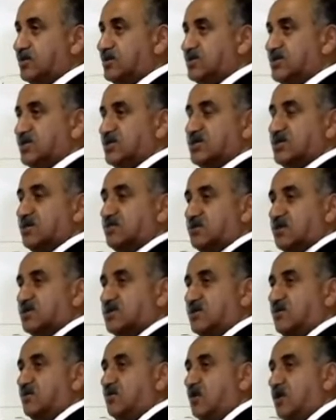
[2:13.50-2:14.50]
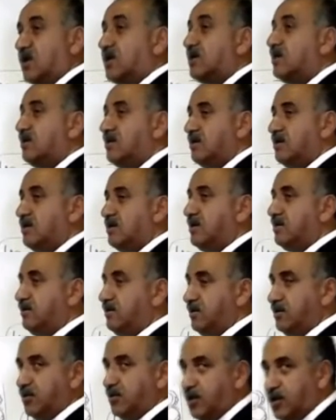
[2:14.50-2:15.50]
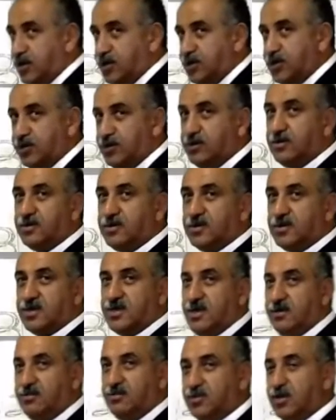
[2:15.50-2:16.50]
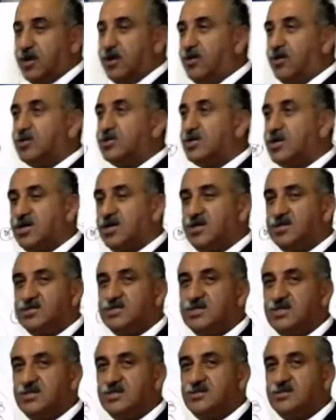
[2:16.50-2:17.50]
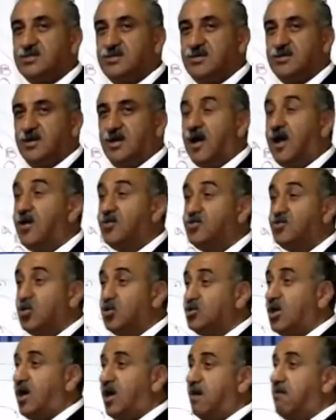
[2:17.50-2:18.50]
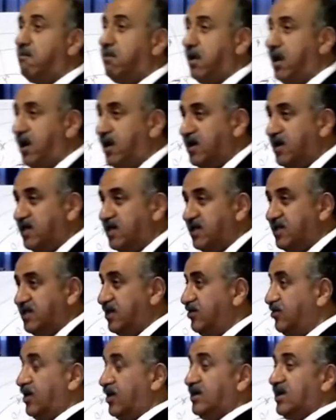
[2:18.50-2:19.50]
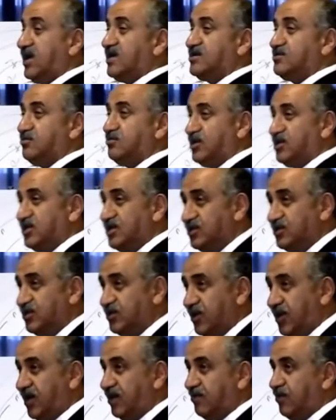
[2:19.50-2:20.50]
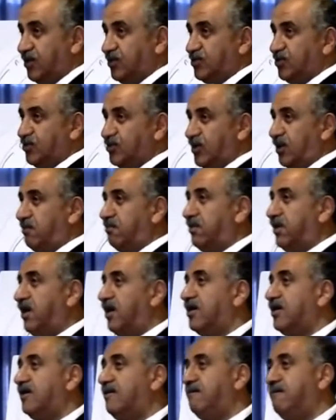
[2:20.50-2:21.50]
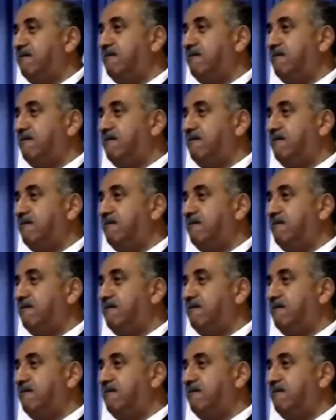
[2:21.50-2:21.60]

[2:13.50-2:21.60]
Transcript: System doesn't work. Warn you, keep the load constant. Don't unplug anything, run as much as you like. Don't unplug.